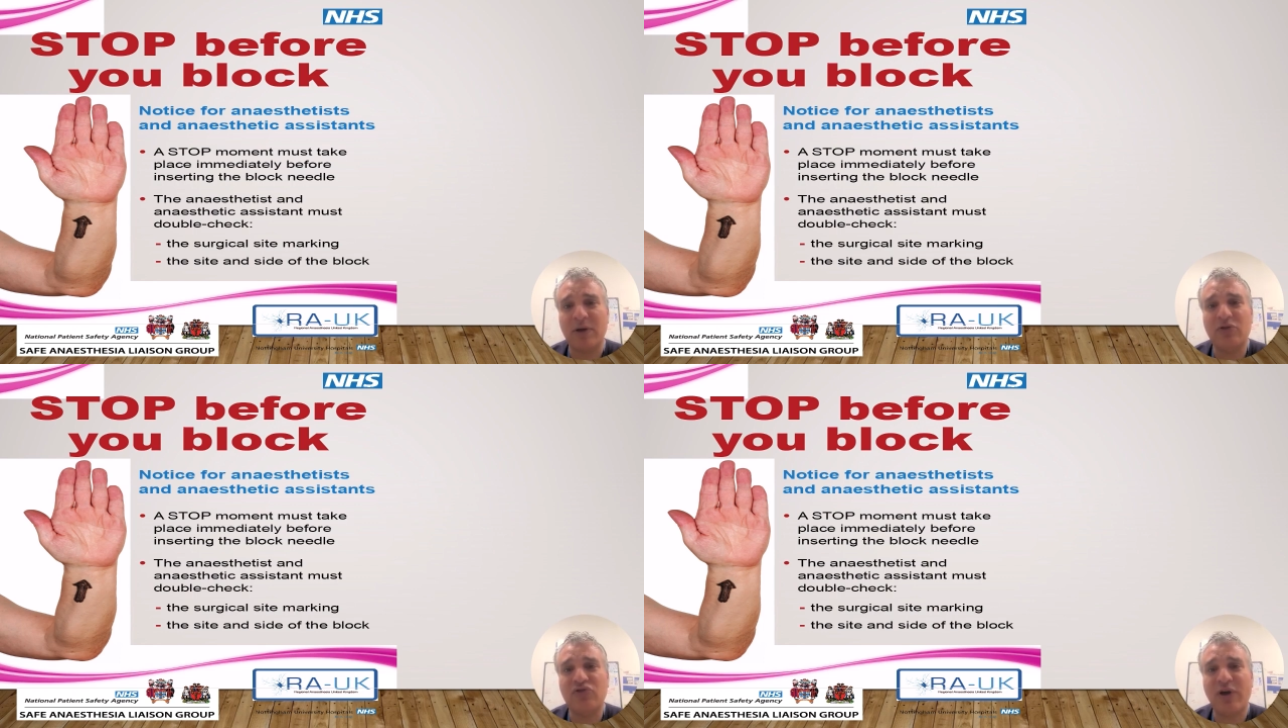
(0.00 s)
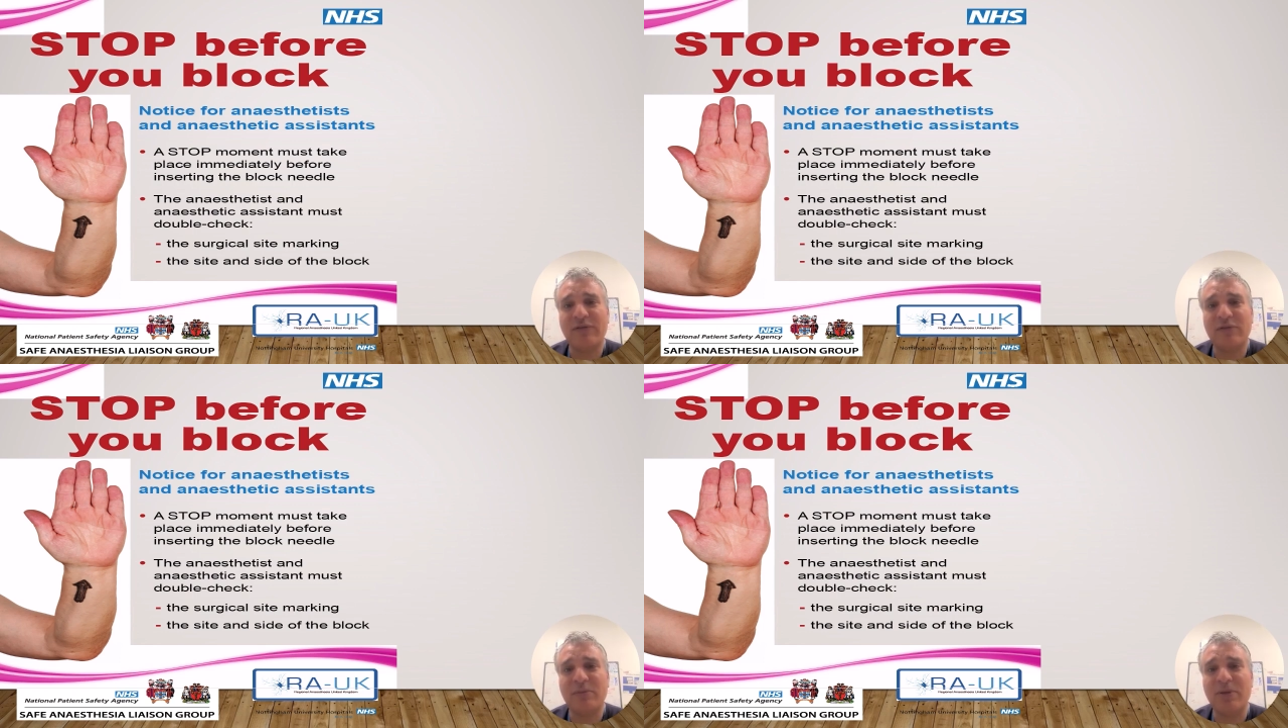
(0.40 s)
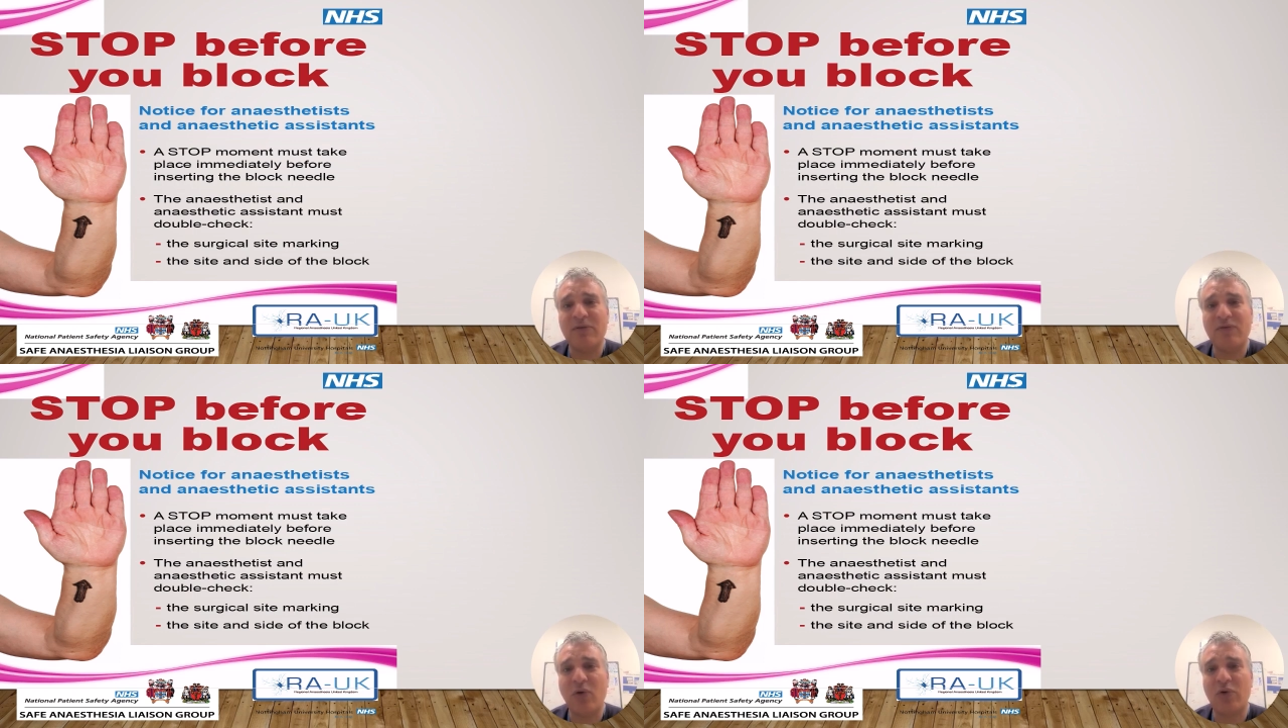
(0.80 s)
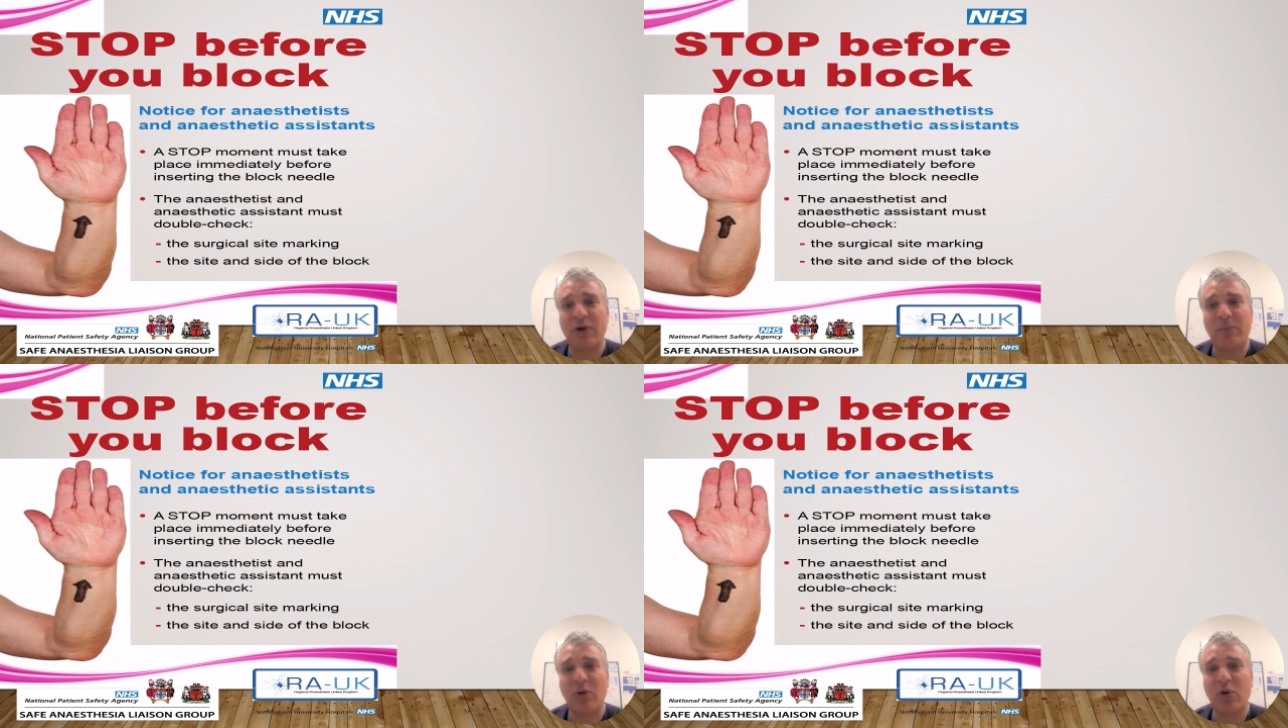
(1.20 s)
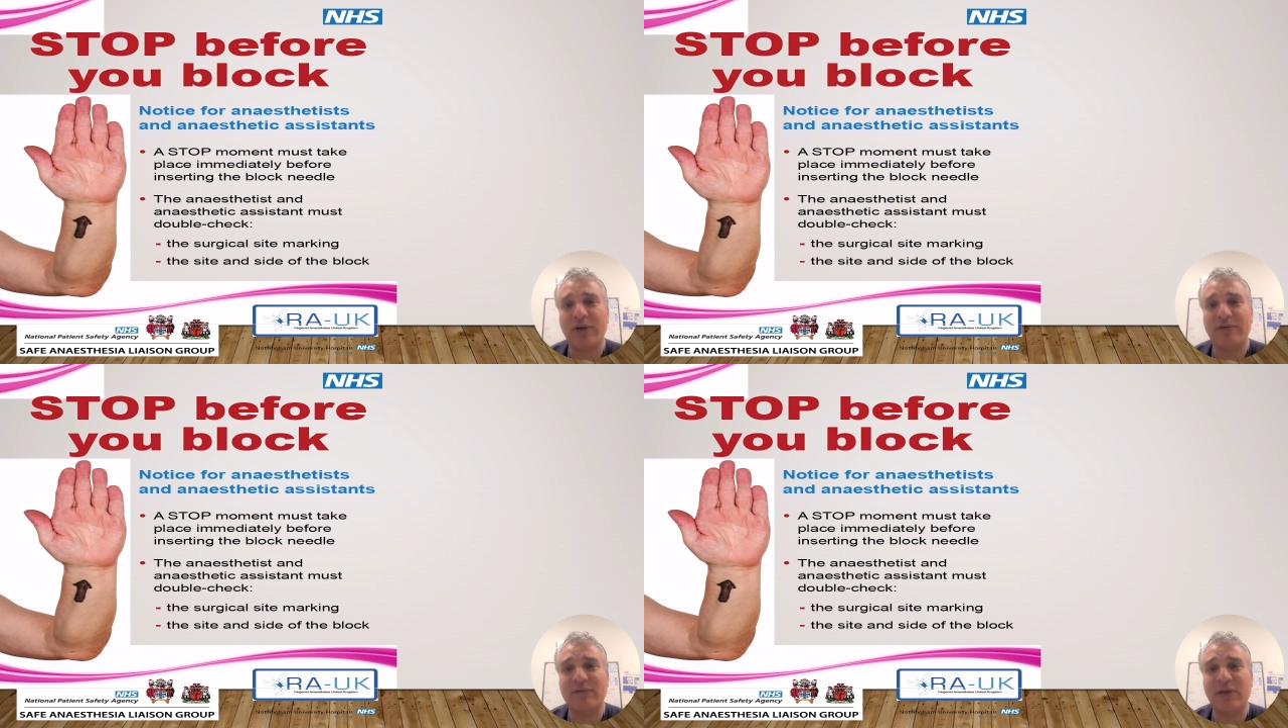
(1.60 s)
just before a block
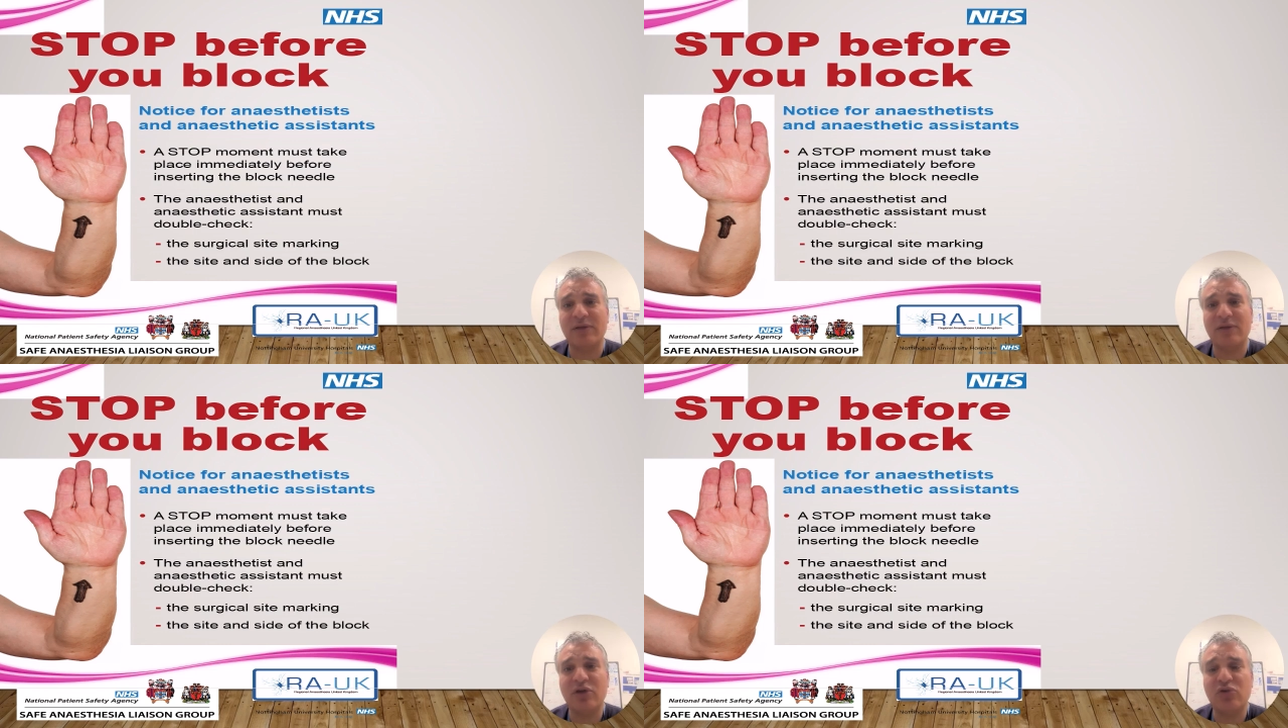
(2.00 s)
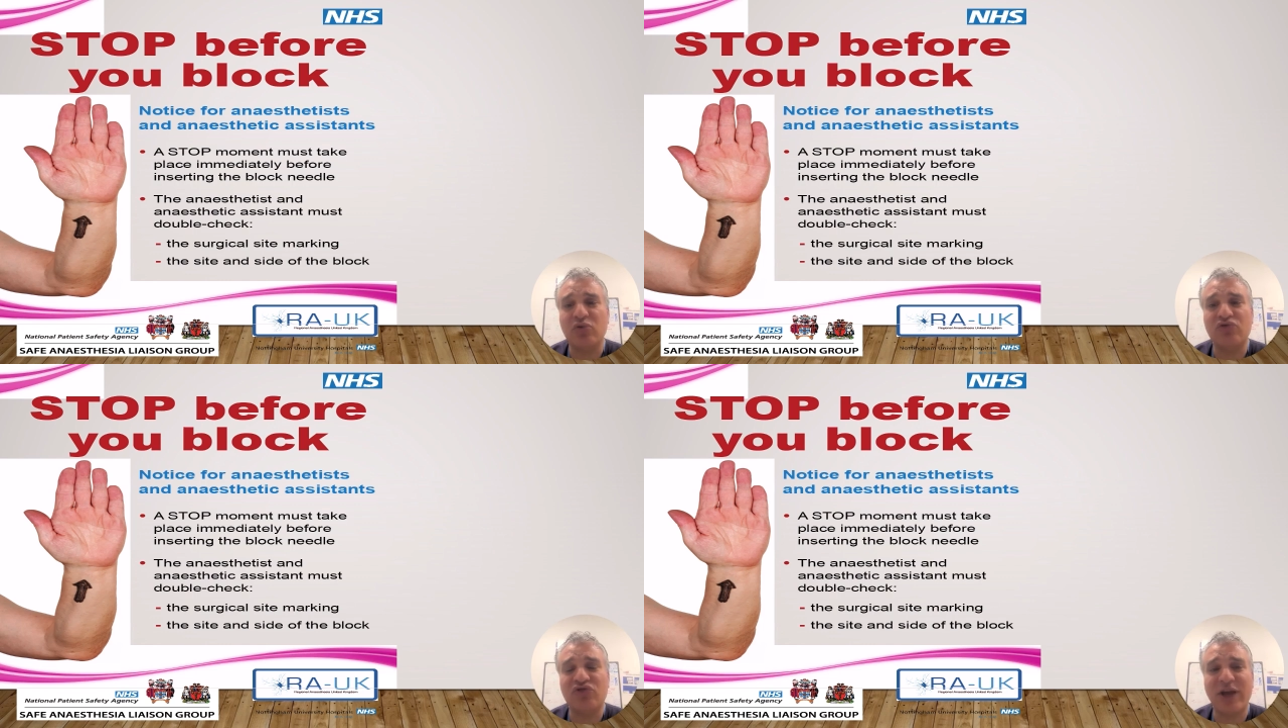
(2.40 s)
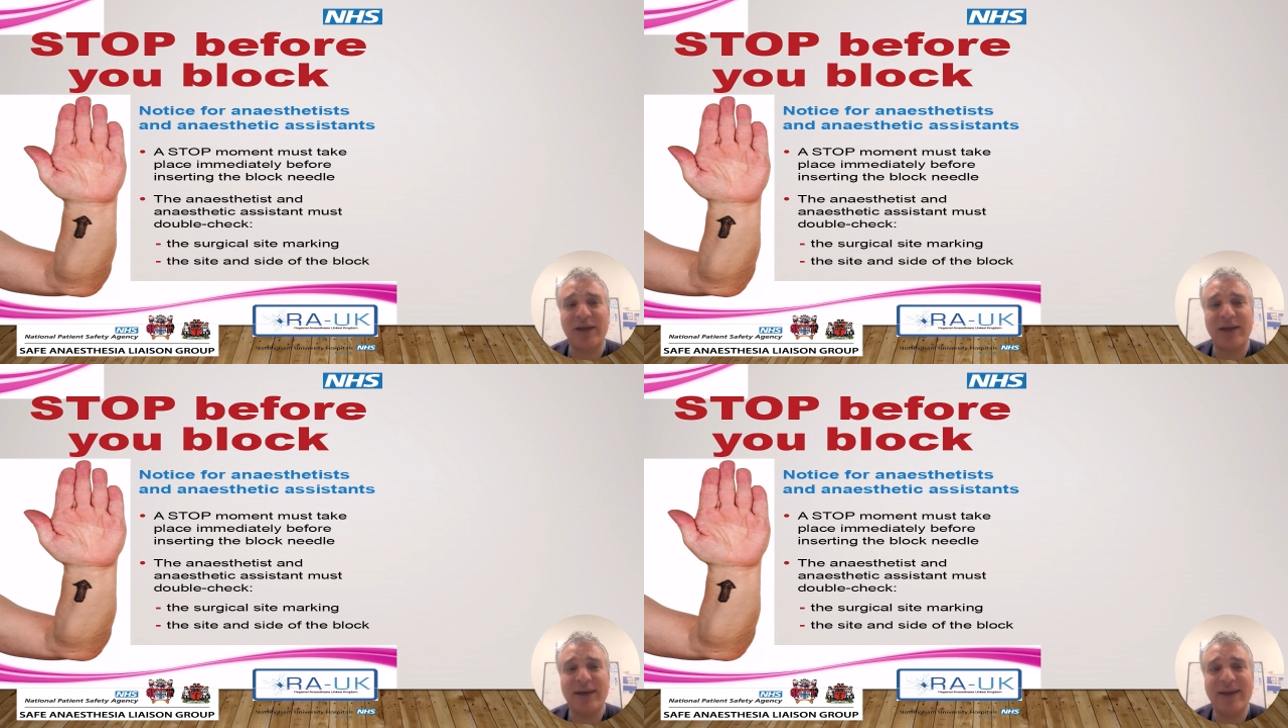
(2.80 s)
is done to check